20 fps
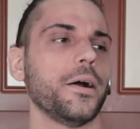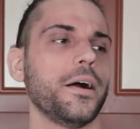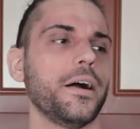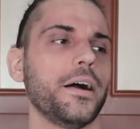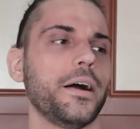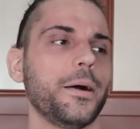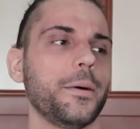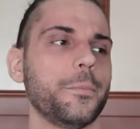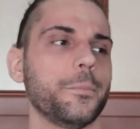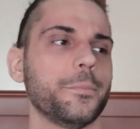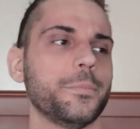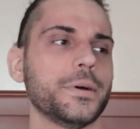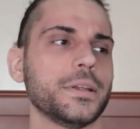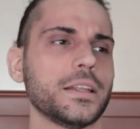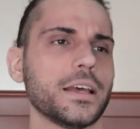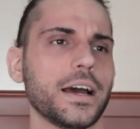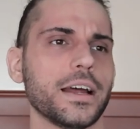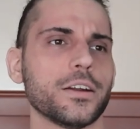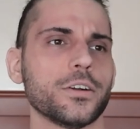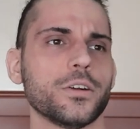Um,
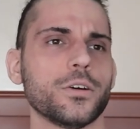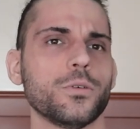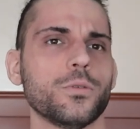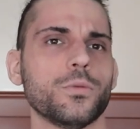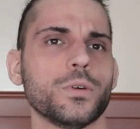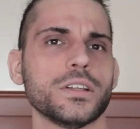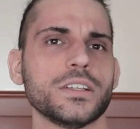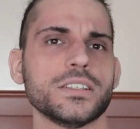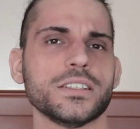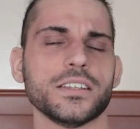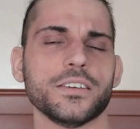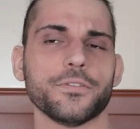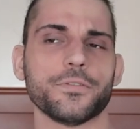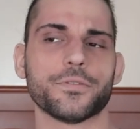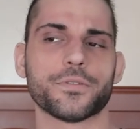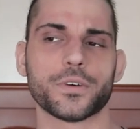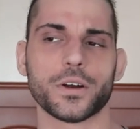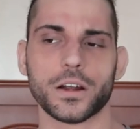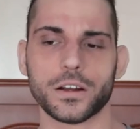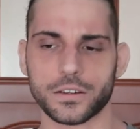but I don't know what is in
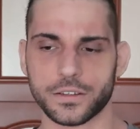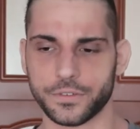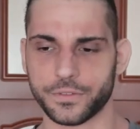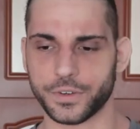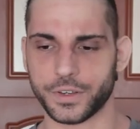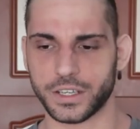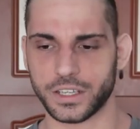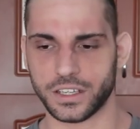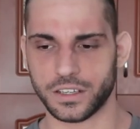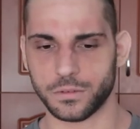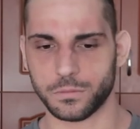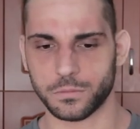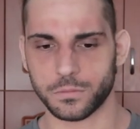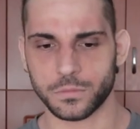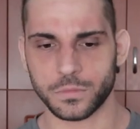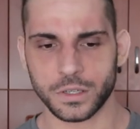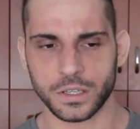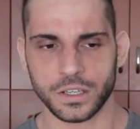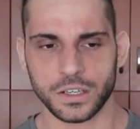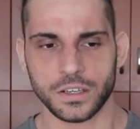front of
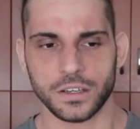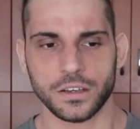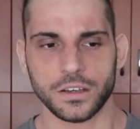him.